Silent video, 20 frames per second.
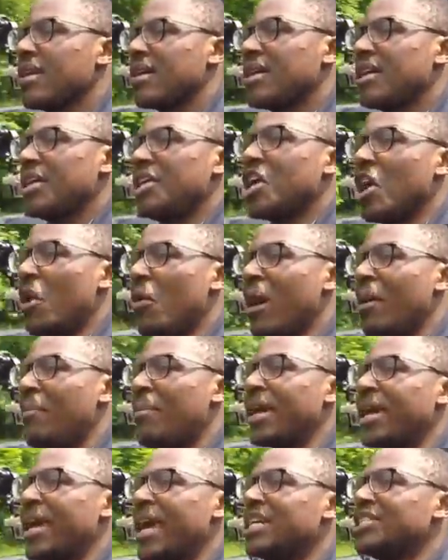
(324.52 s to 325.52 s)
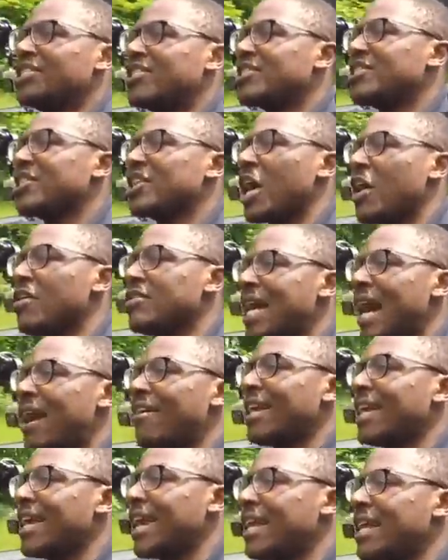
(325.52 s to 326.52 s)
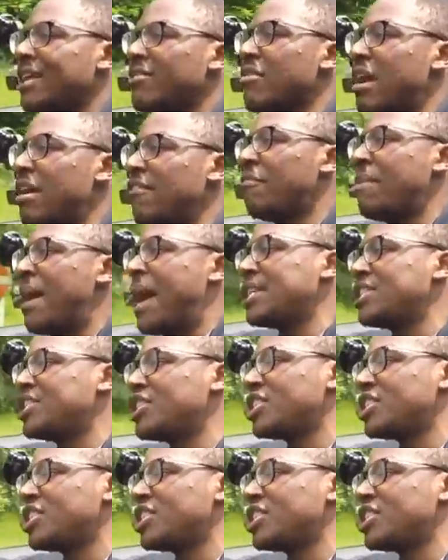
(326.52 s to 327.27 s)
You go up a gear just to go down again and rev match.